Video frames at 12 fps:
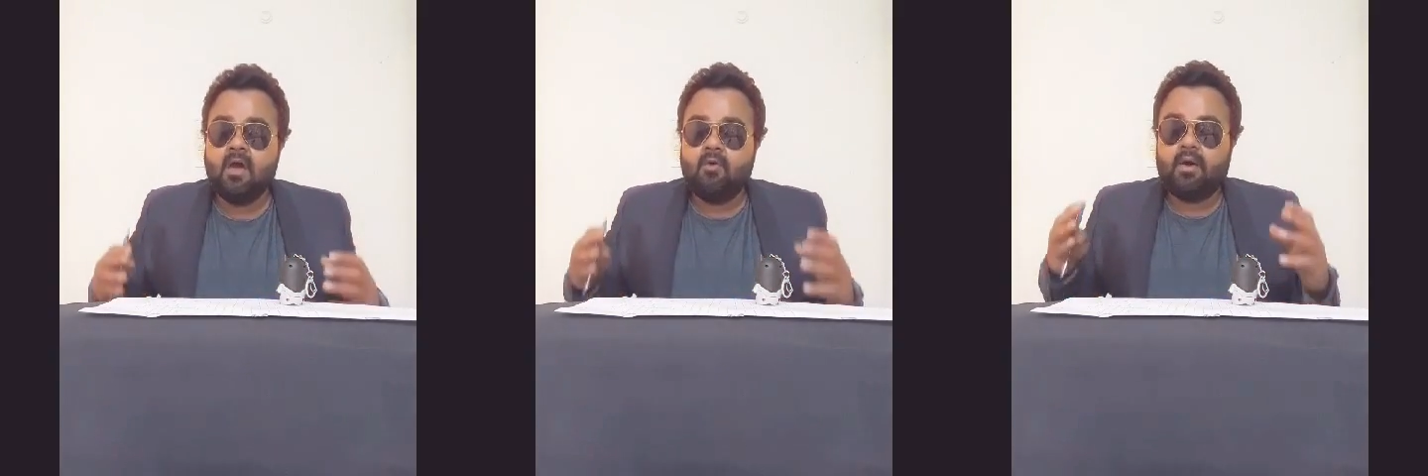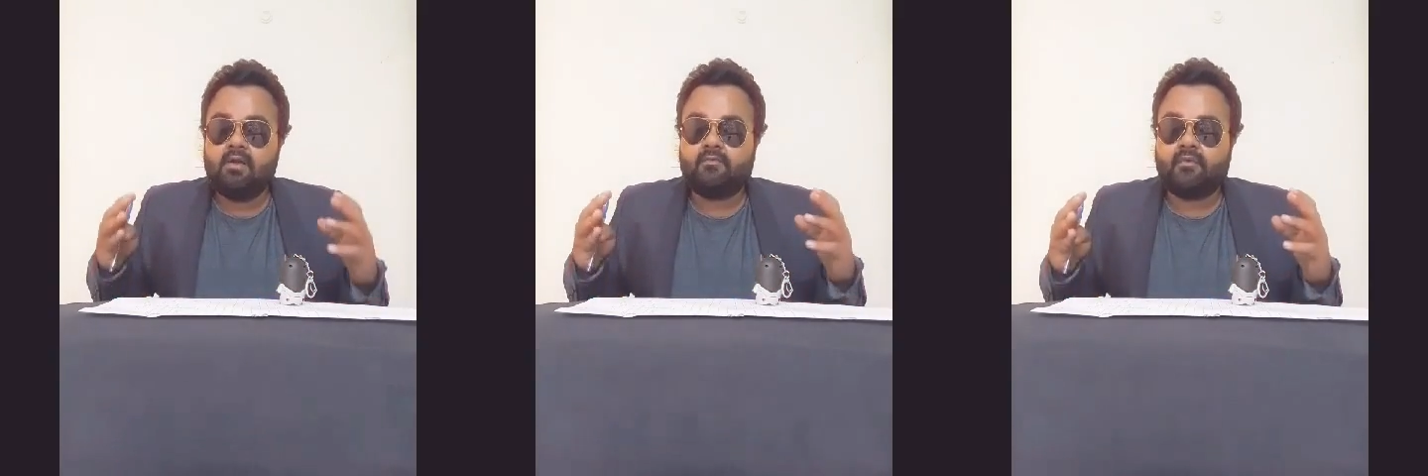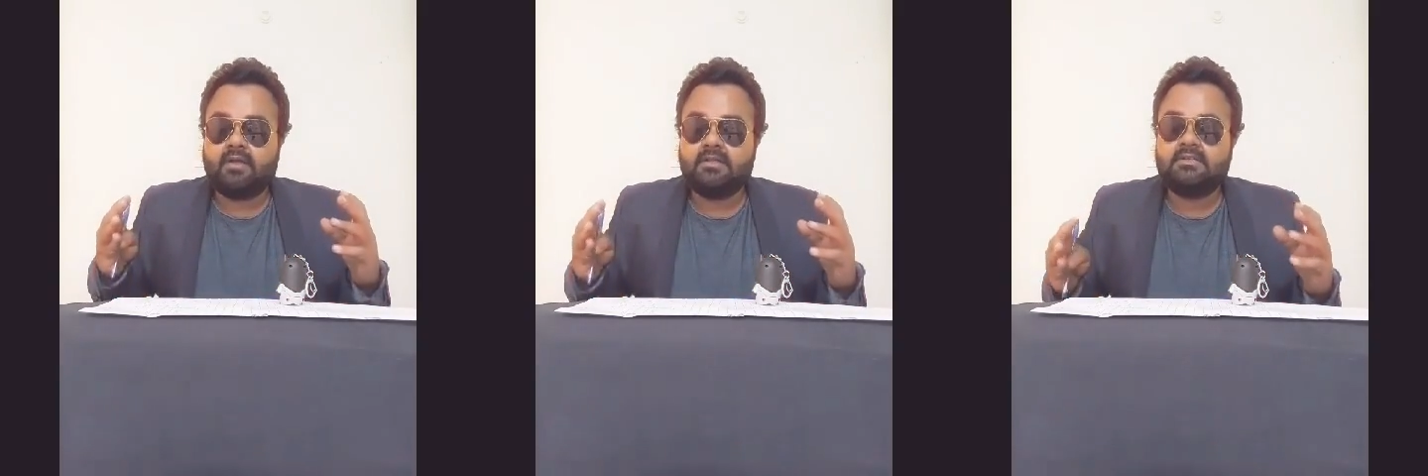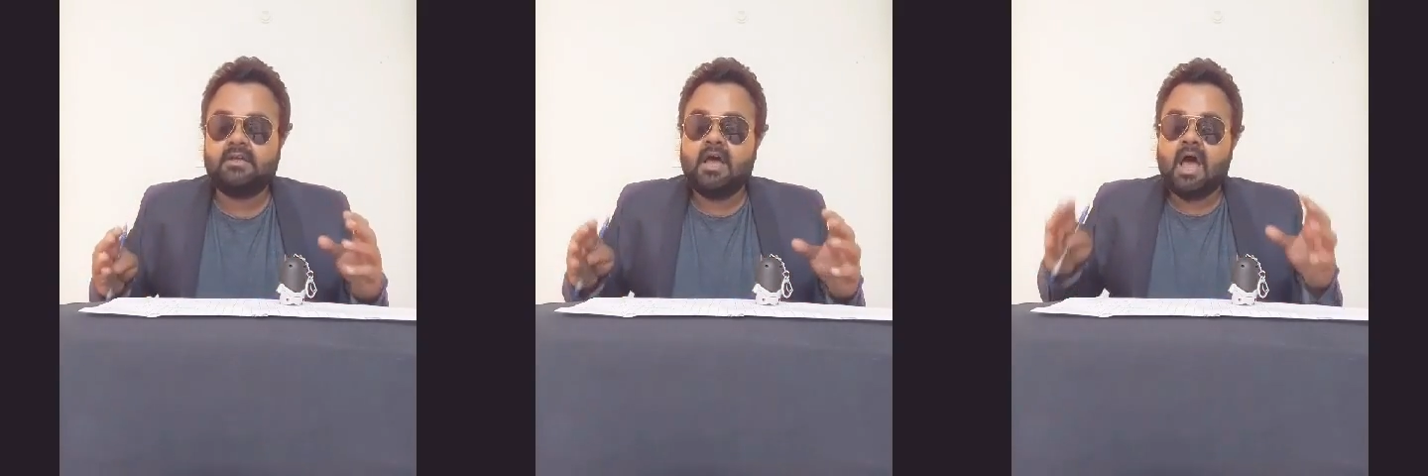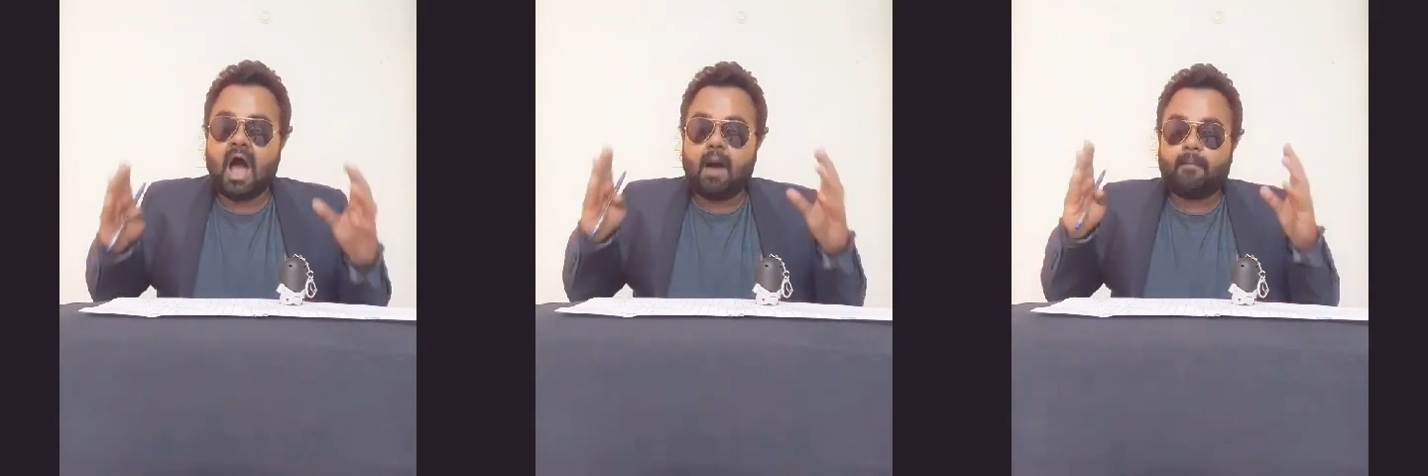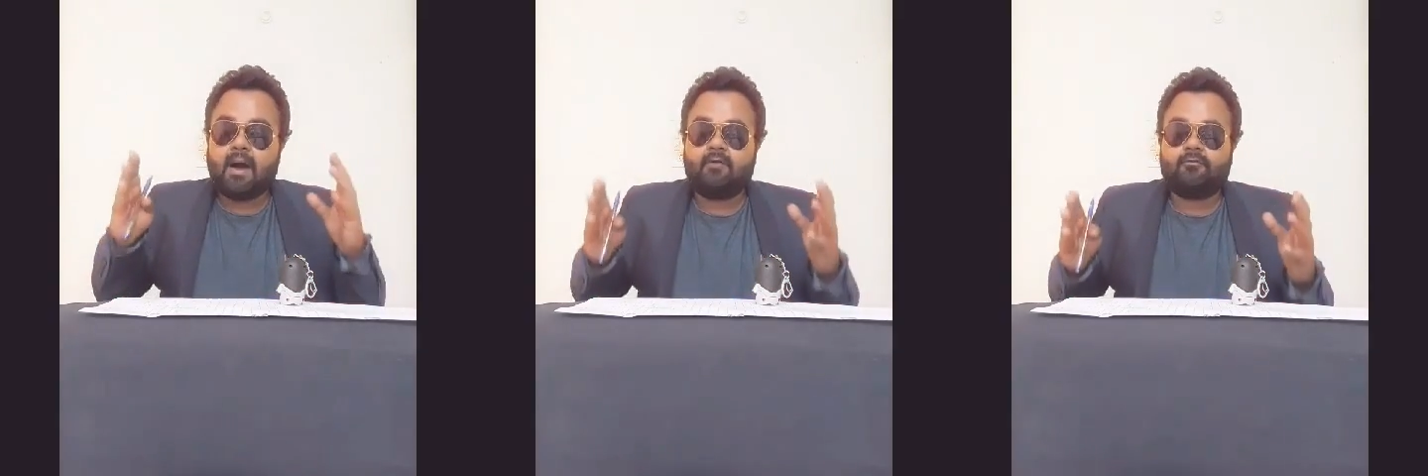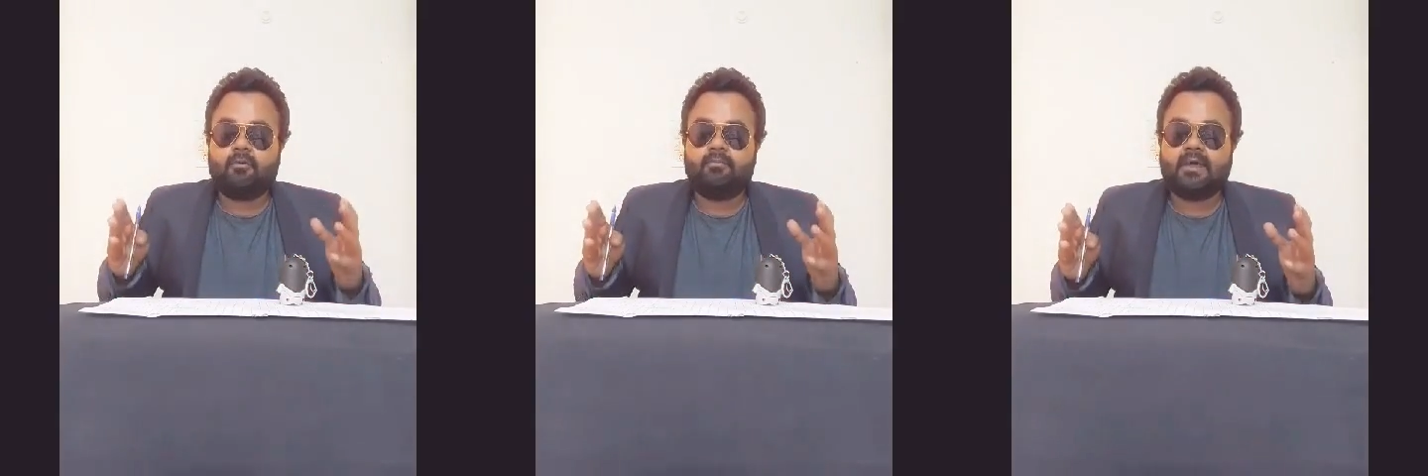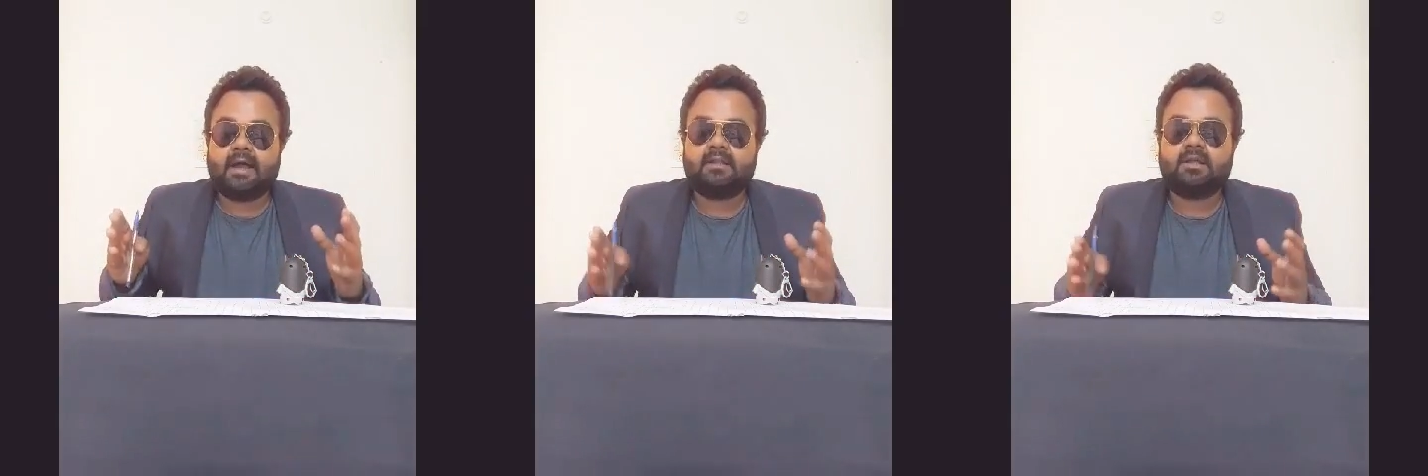Well friends, apart from that,